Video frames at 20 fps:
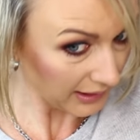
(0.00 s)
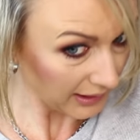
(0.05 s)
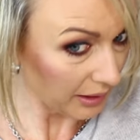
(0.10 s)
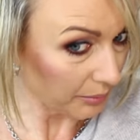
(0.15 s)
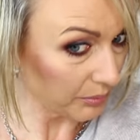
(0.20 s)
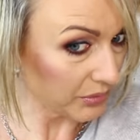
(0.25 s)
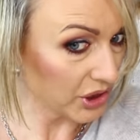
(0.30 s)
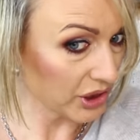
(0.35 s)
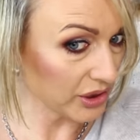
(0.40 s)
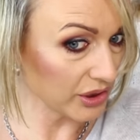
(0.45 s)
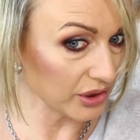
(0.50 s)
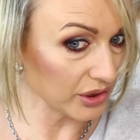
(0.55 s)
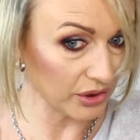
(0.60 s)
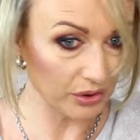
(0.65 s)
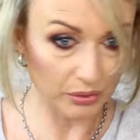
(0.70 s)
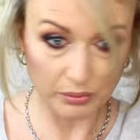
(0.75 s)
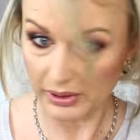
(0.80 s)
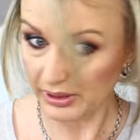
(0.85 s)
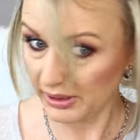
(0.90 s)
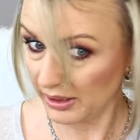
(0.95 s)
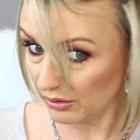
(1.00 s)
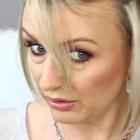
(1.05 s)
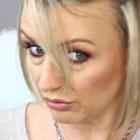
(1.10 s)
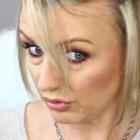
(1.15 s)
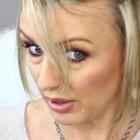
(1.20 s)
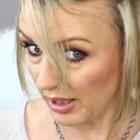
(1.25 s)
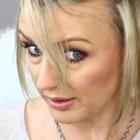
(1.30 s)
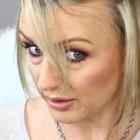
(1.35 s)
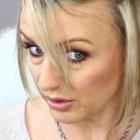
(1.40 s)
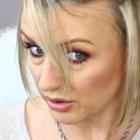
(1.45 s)
and I'm just doing it
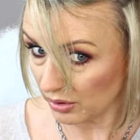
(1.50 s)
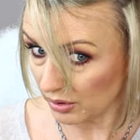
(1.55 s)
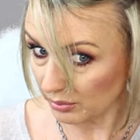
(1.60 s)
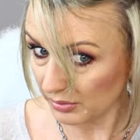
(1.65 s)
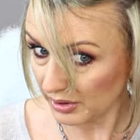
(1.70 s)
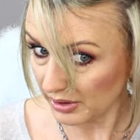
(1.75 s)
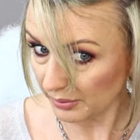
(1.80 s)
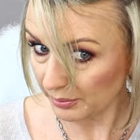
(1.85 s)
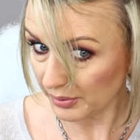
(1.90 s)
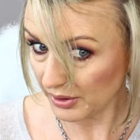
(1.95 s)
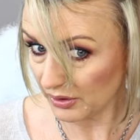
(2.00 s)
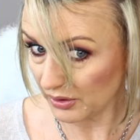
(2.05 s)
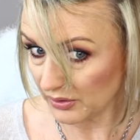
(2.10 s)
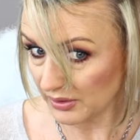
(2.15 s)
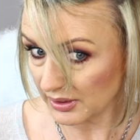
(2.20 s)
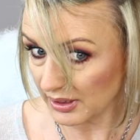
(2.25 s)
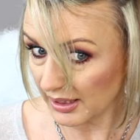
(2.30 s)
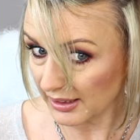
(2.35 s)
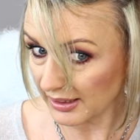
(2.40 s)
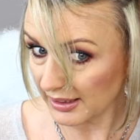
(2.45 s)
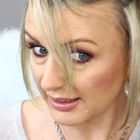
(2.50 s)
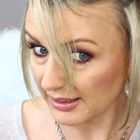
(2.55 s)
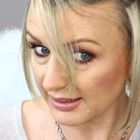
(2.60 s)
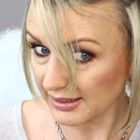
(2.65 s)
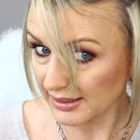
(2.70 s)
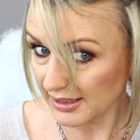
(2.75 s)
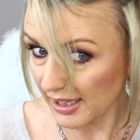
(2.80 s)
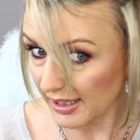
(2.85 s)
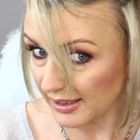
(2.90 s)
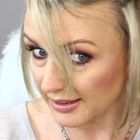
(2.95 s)
randomly because like I
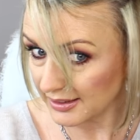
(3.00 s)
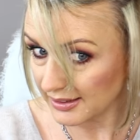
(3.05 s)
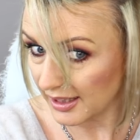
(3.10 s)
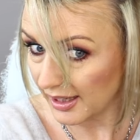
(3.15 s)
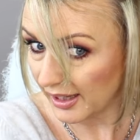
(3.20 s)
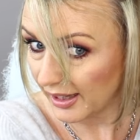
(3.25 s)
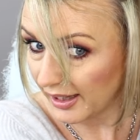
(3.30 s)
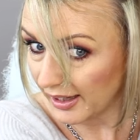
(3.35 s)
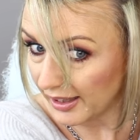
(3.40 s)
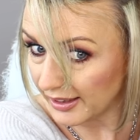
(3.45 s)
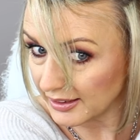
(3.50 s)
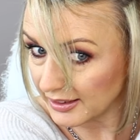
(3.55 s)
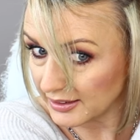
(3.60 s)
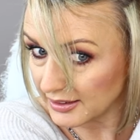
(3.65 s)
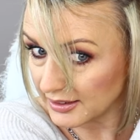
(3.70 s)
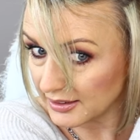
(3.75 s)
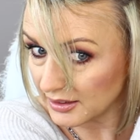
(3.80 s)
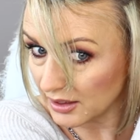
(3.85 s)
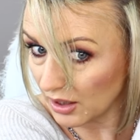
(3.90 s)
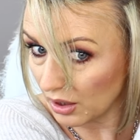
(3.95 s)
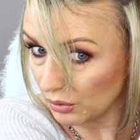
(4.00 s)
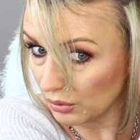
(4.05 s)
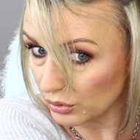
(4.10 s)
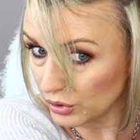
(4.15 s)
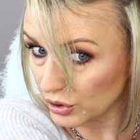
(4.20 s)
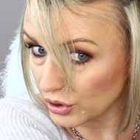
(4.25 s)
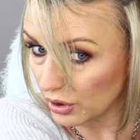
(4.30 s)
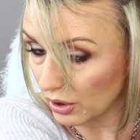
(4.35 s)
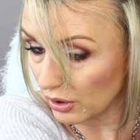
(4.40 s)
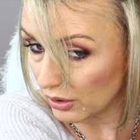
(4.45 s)
said the hair is so
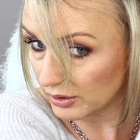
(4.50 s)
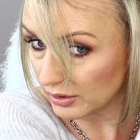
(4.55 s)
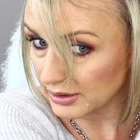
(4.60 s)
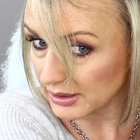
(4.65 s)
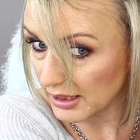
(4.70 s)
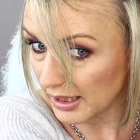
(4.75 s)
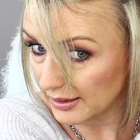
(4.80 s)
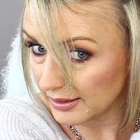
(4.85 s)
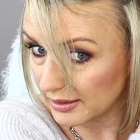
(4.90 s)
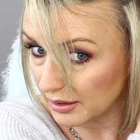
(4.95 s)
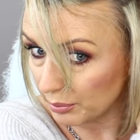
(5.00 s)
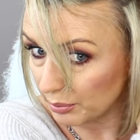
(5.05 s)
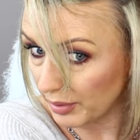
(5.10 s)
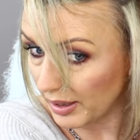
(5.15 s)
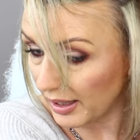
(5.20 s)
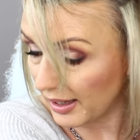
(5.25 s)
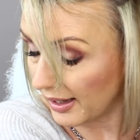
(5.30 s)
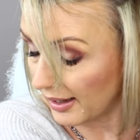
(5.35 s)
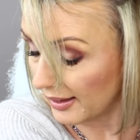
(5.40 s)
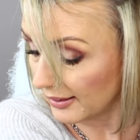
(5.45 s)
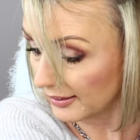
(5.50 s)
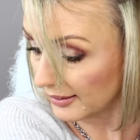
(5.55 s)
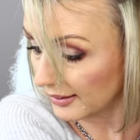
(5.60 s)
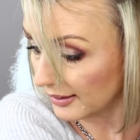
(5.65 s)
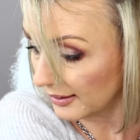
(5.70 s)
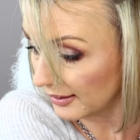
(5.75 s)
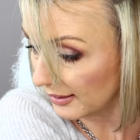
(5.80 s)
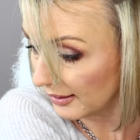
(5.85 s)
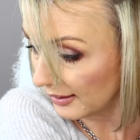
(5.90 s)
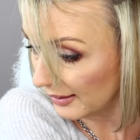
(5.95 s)
short at the back
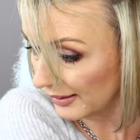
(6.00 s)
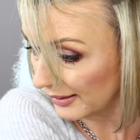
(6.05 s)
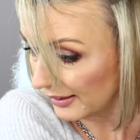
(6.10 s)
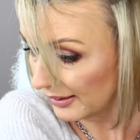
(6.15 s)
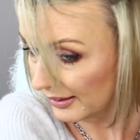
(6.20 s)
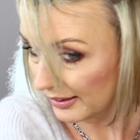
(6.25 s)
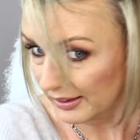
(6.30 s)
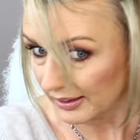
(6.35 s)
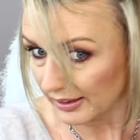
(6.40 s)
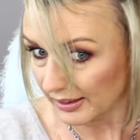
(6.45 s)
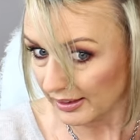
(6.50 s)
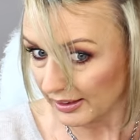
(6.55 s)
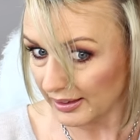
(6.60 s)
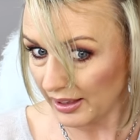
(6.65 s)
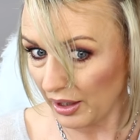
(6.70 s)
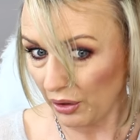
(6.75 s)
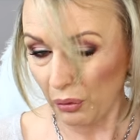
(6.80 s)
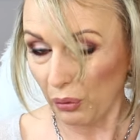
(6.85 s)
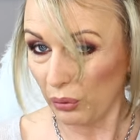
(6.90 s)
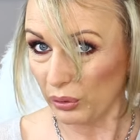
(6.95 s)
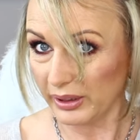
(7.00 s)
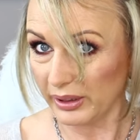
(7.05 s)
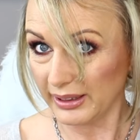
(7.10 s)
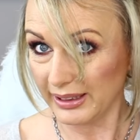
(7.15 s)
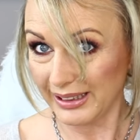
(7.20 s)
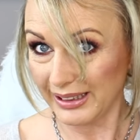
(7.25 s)
that all it